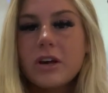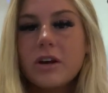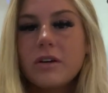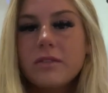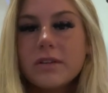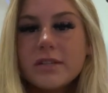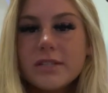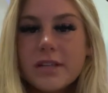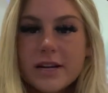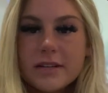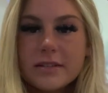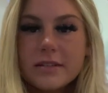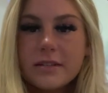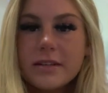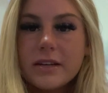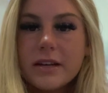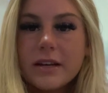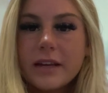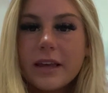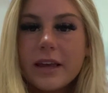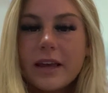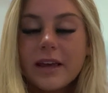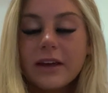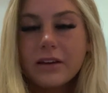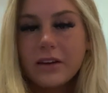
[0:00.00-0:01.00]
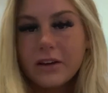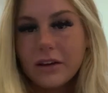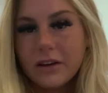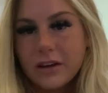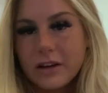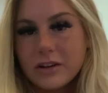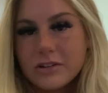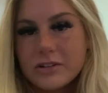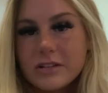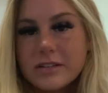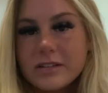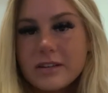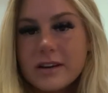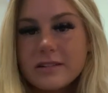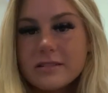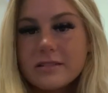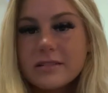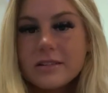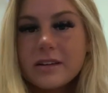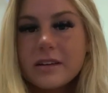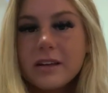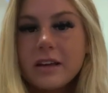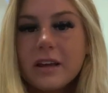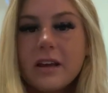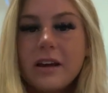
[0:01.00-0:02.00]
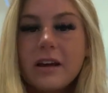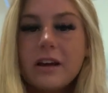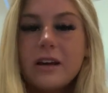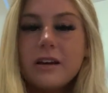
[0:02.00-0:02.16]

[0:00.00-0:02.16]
COVID testing, and concussion testing.